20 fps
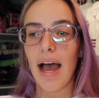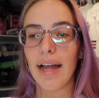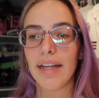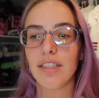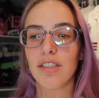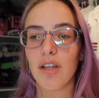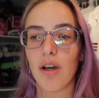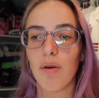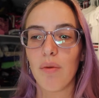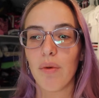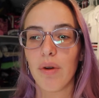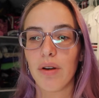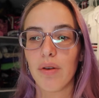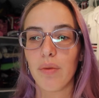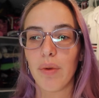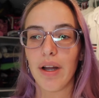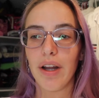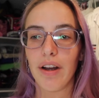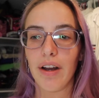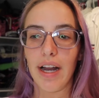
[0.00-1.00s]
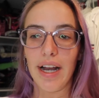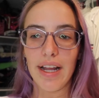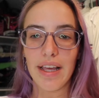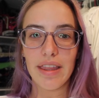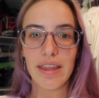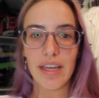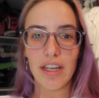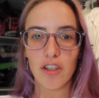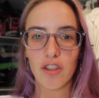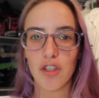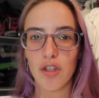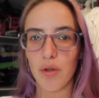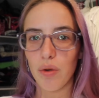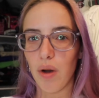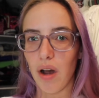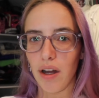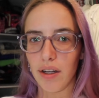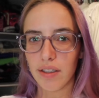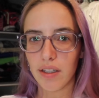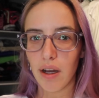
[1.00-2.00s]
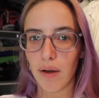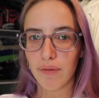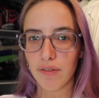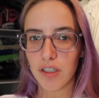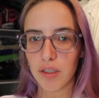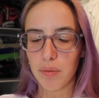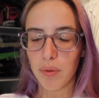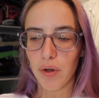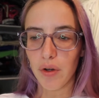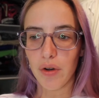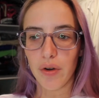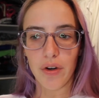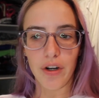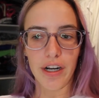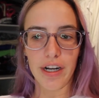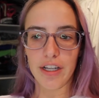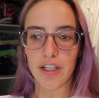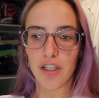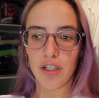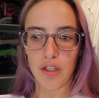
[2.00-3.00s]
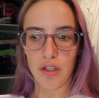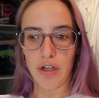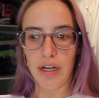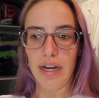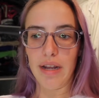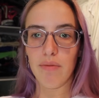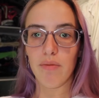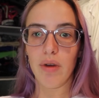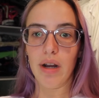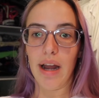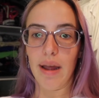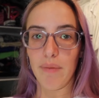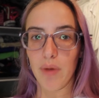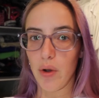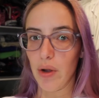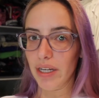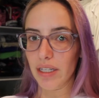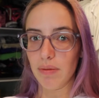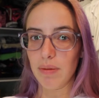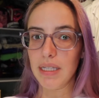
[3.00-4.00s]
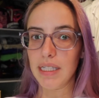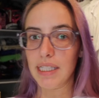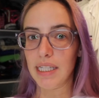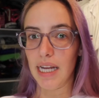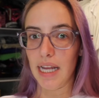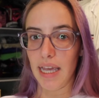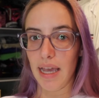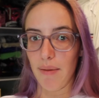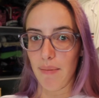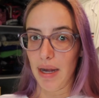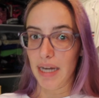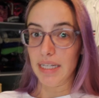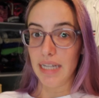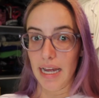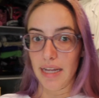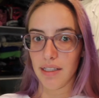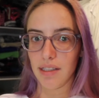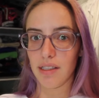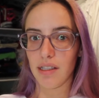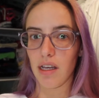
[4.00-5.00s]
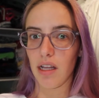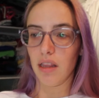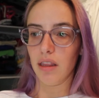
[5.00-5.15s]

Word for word: I don't want to wear anything too uncomfortable or extreme when I'm going to be sitting at my desk